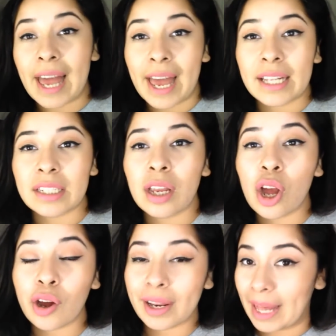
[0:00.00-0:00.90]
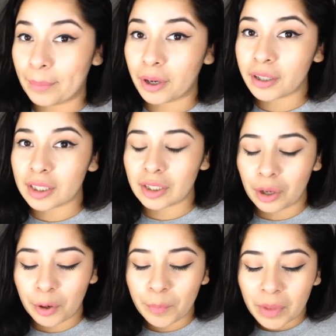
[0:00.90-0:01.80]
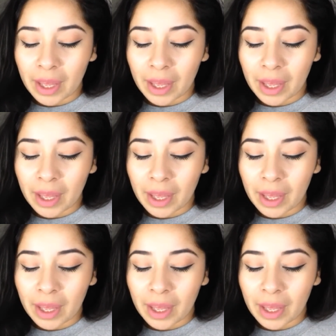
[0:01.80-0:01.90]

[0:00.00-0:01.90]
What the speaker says: at Glambot, so